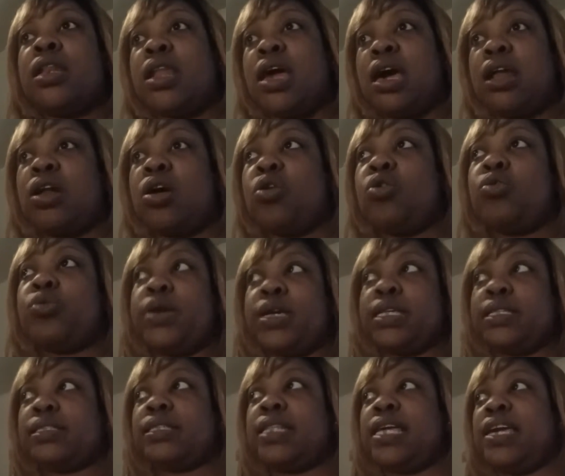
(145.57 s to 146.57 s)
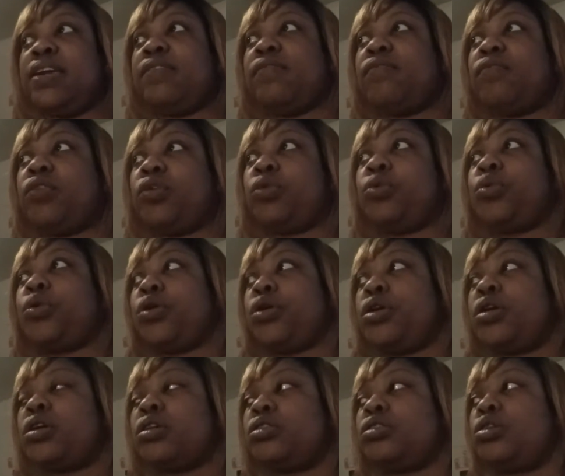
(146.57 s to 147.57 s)
not always late for
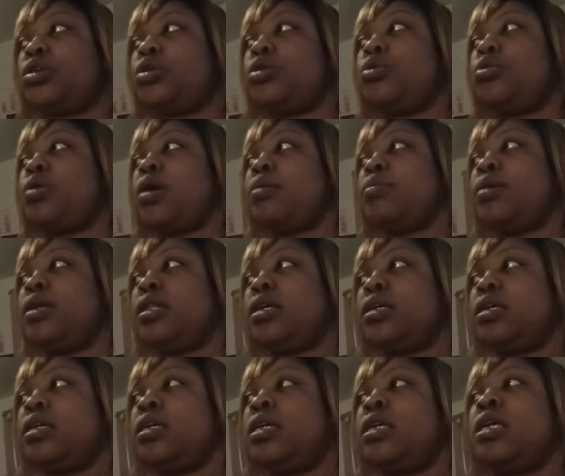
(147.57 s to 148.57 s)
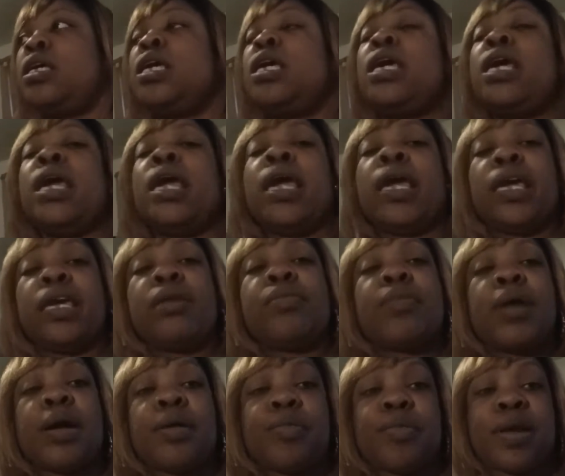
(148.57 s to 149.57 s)
work. So I'm gonna
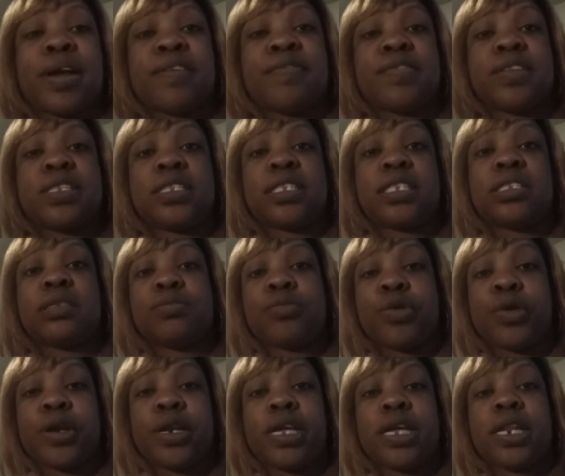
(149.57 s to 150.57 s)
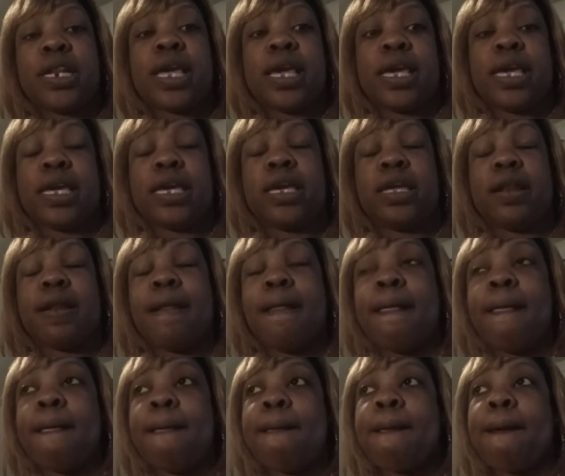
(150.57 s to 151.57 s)
eat my breakfast this morning, and
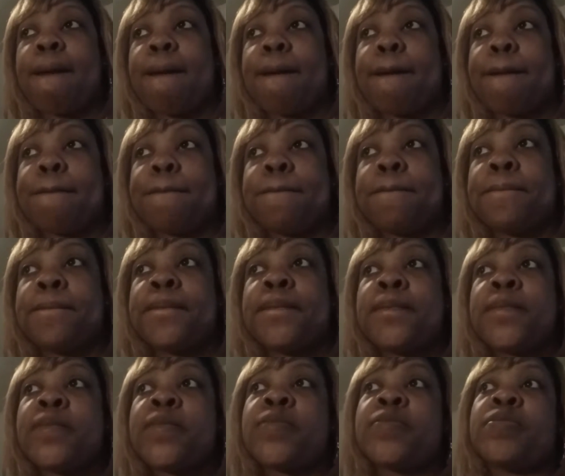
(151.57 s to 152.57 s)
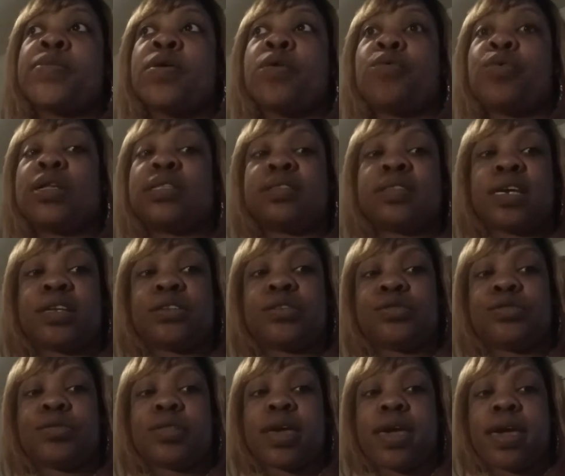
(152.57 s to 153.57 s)
um, once I
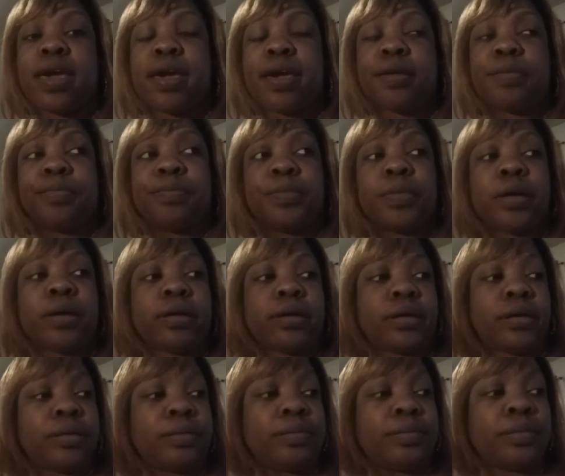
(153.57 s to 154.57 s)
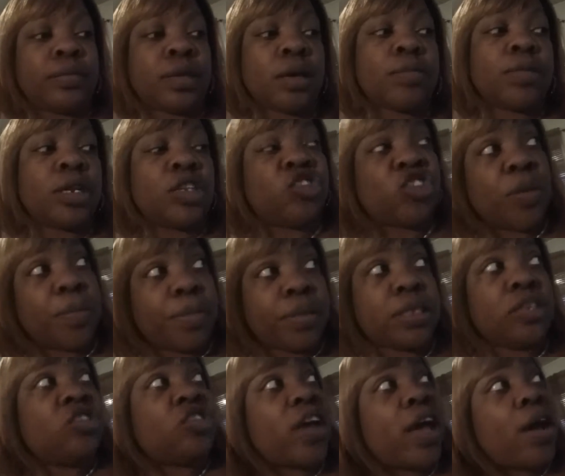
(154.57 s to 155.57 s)
do that, um, I'm gonna jump
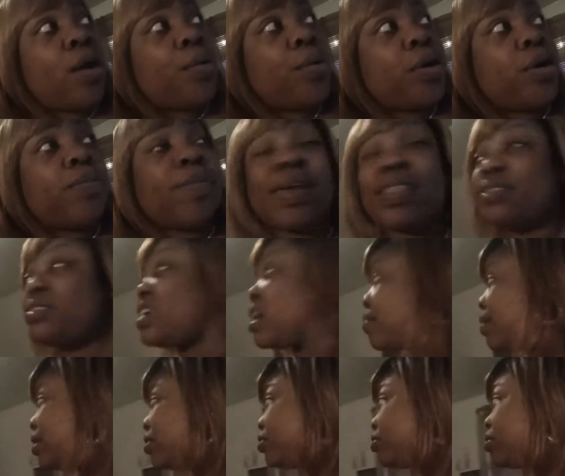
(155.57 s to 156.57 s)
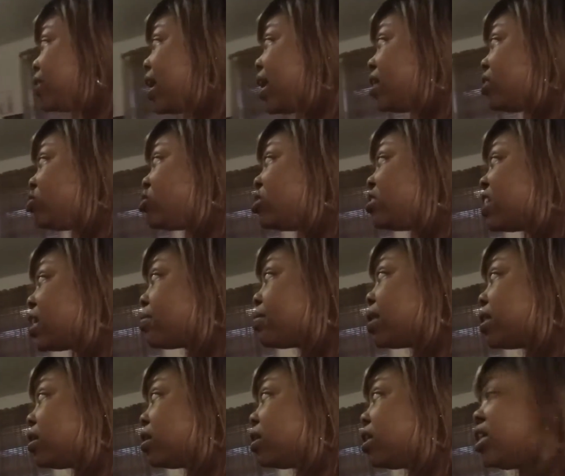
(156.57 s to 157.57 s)
in the shower. By the time I do that, it shouldn't take
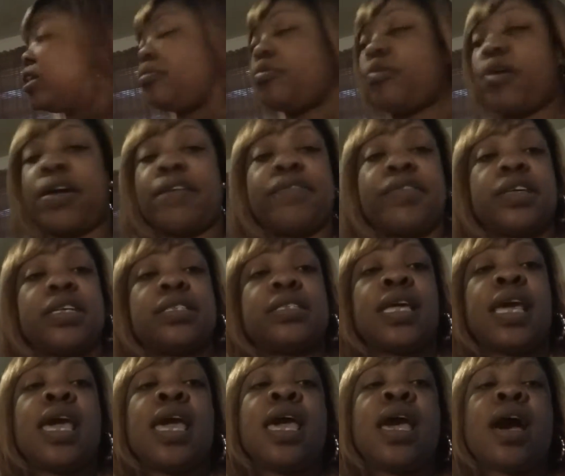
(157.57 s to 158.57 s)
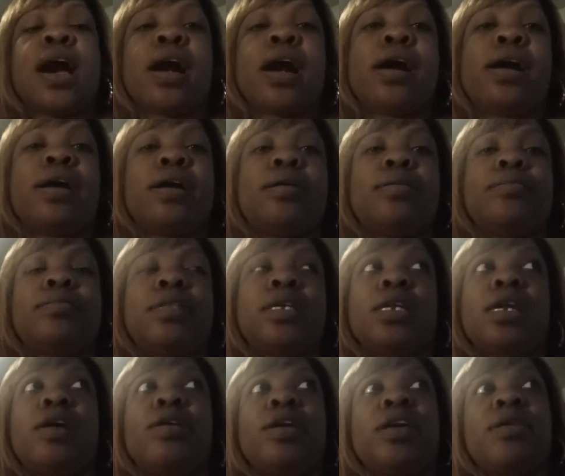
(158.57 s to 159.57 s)
me long to eat breakfast. Um,
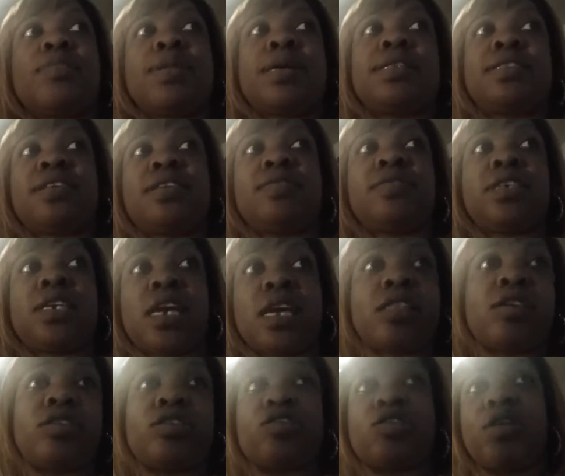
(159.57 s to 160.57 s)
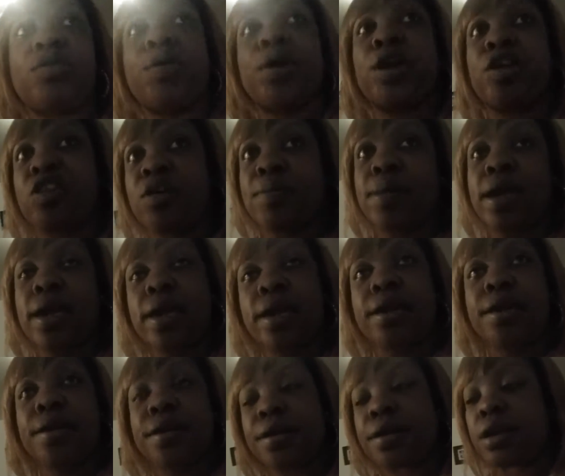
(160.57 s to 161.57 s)
then I'll get myself together, start working on my
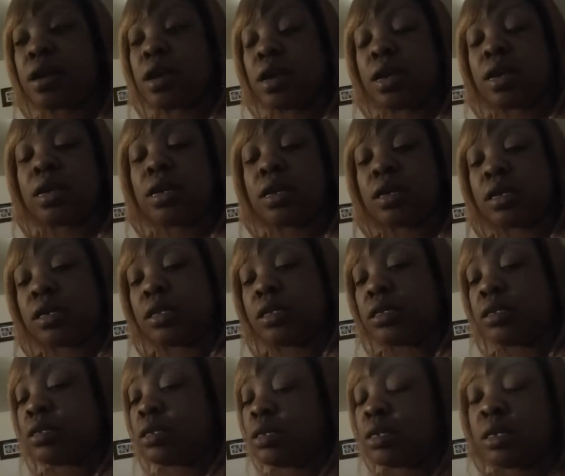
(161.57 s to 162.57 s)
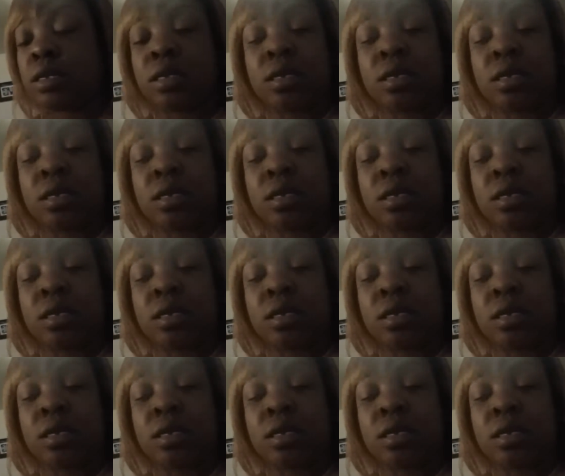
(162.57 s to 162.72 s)
hair, and